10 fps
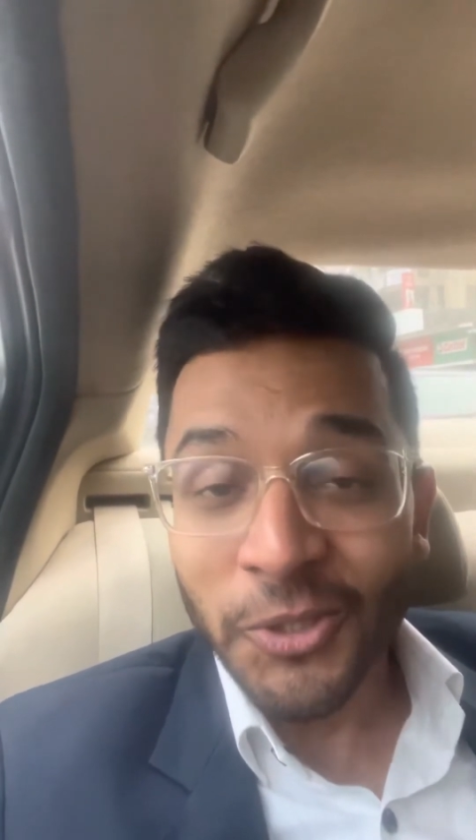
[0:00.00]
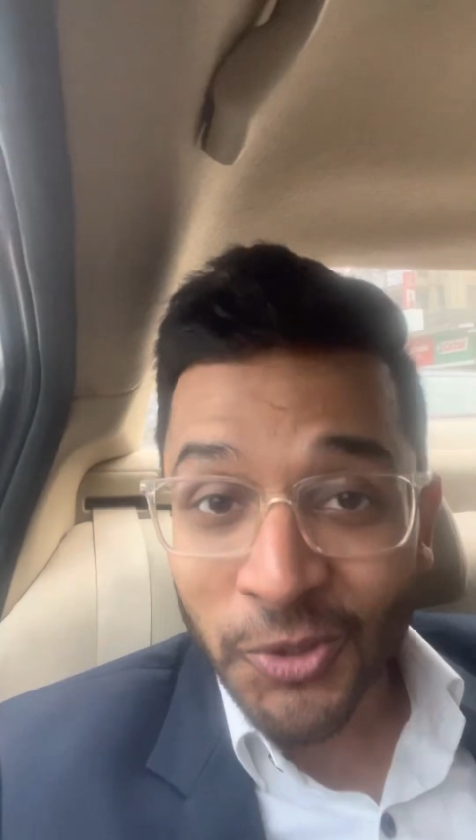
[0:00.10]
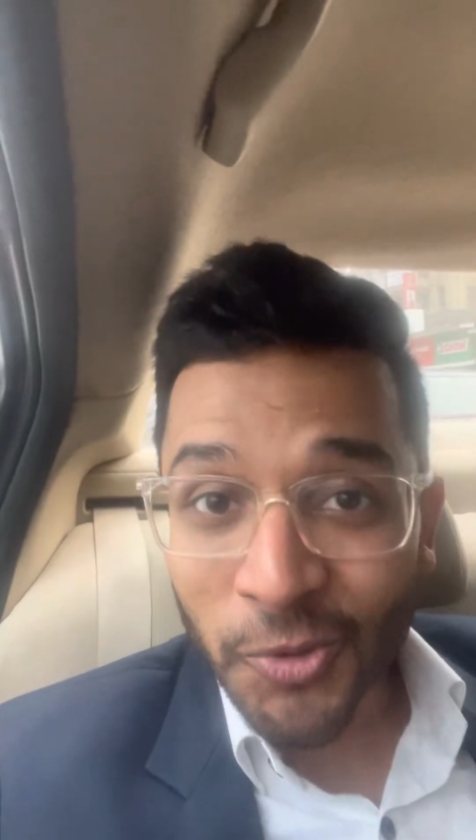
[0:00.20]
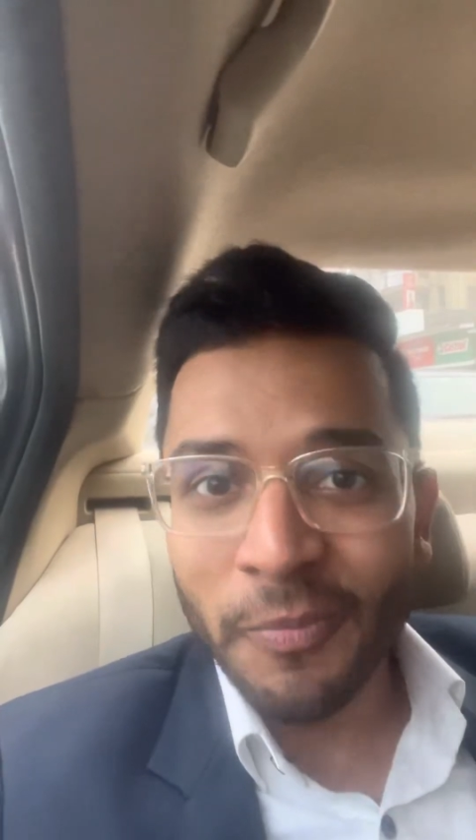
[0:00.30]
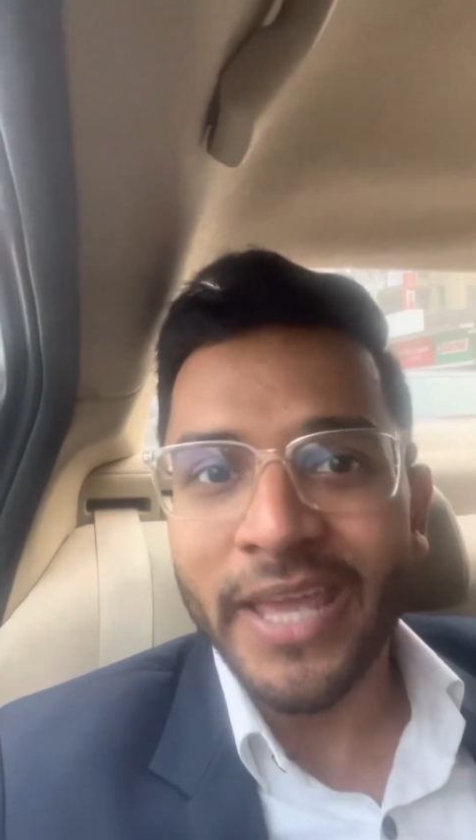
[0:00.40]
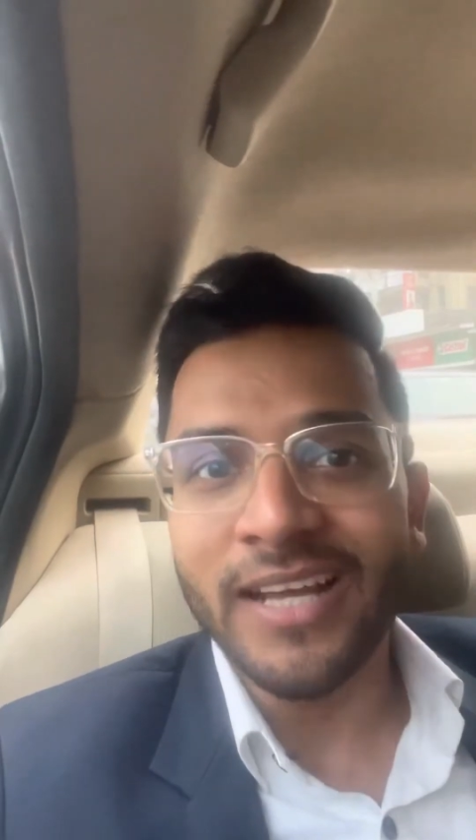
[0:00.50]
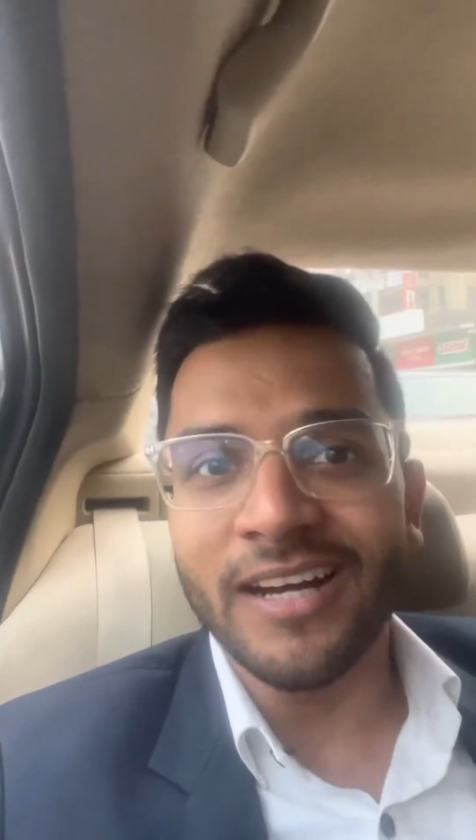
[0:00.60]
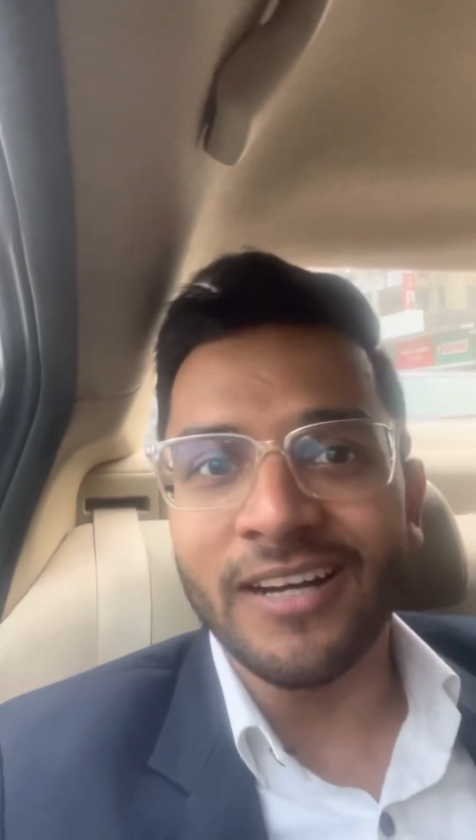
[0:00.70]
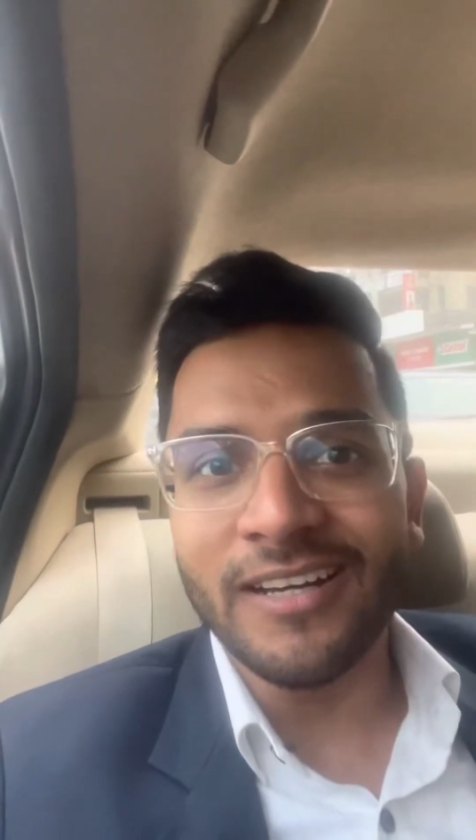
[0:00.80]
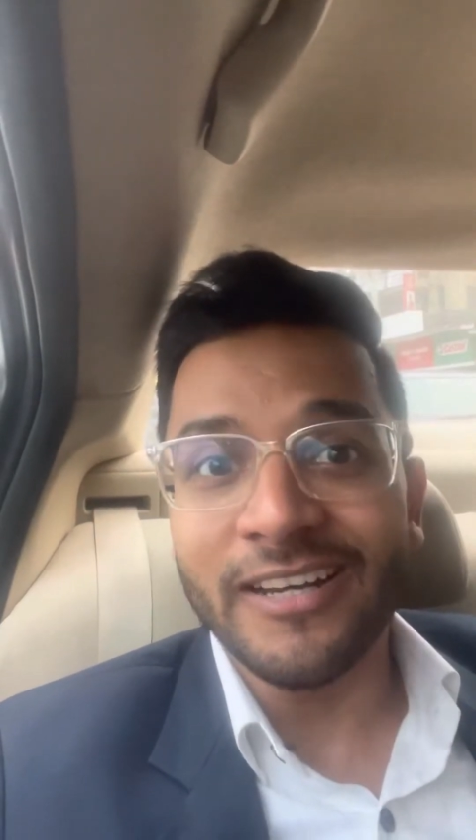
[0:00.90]
do make
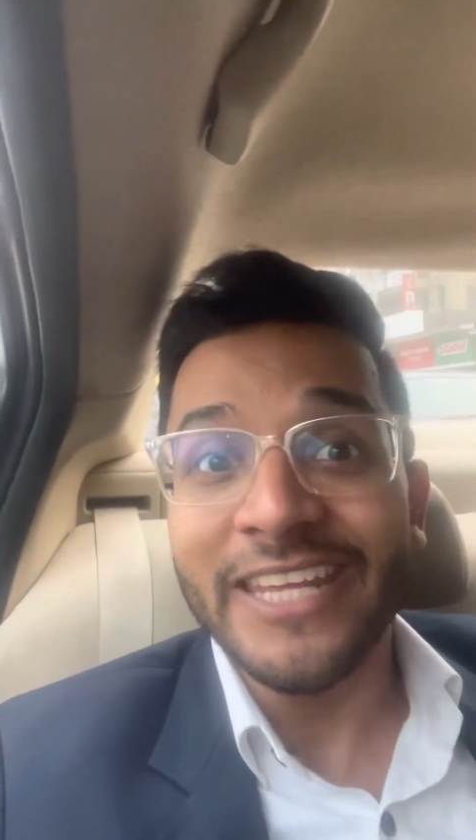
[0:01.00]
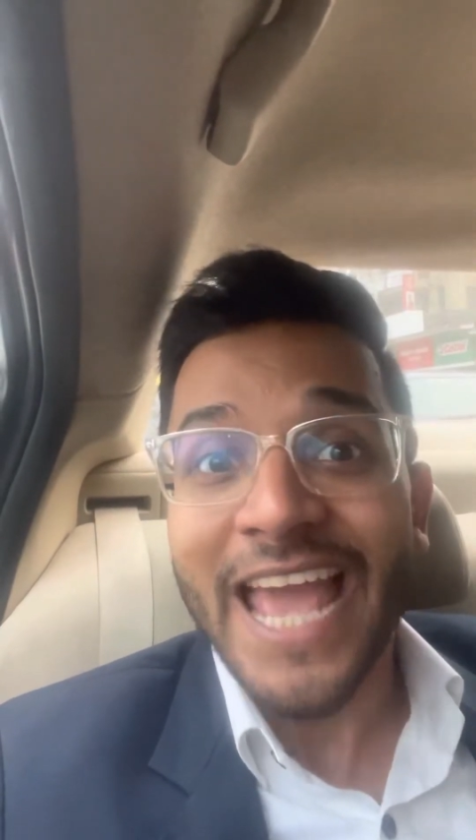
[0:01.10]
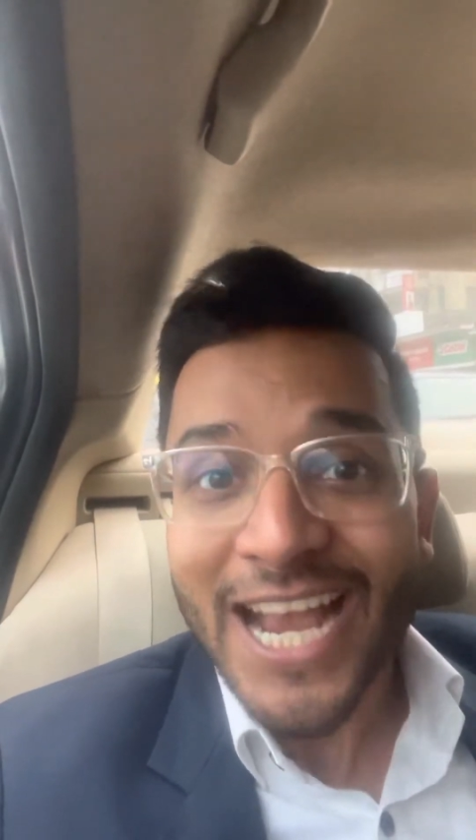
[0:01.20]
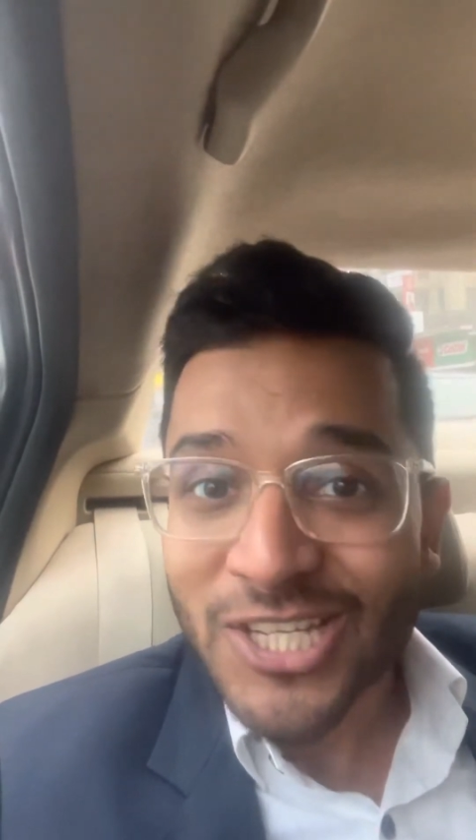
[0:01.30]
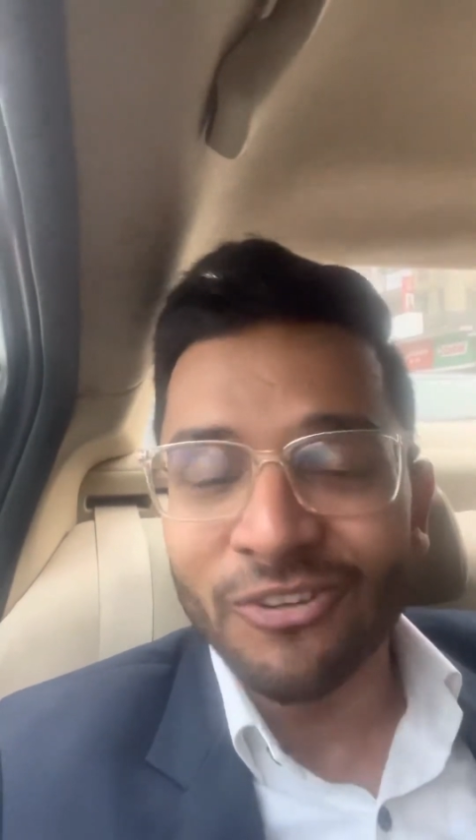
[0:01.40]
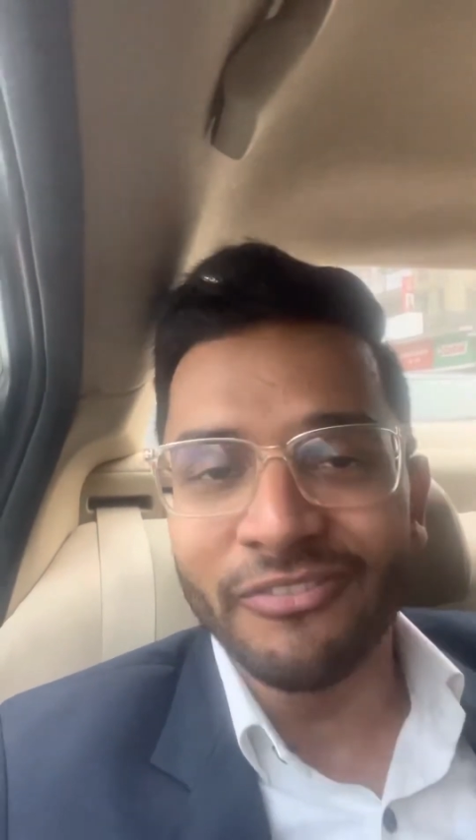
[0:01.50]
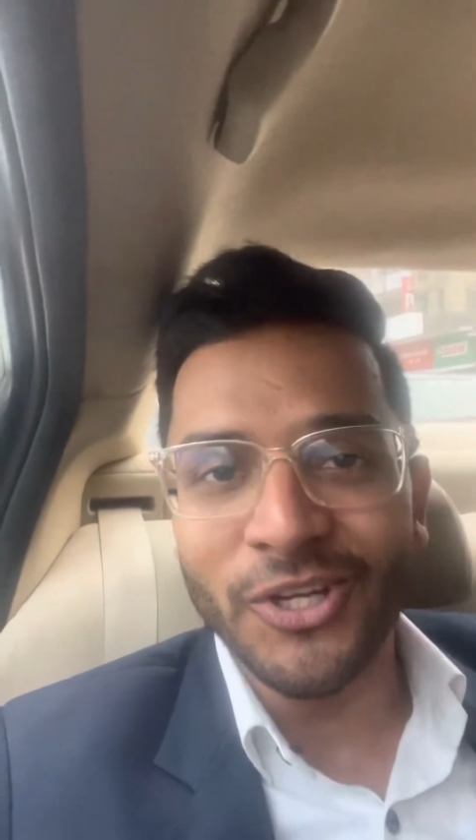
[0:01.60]
a reaction